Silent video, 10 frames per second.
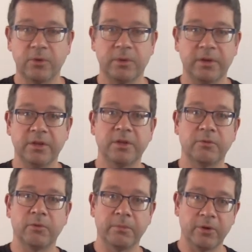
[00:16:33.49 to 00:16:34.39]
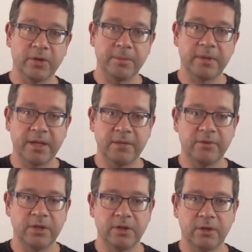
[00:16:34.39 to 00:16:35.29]
where you can remotely play the
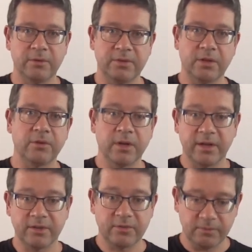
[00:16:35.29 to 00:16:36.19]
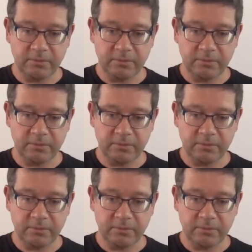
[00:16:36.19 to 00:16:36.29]
video synchronized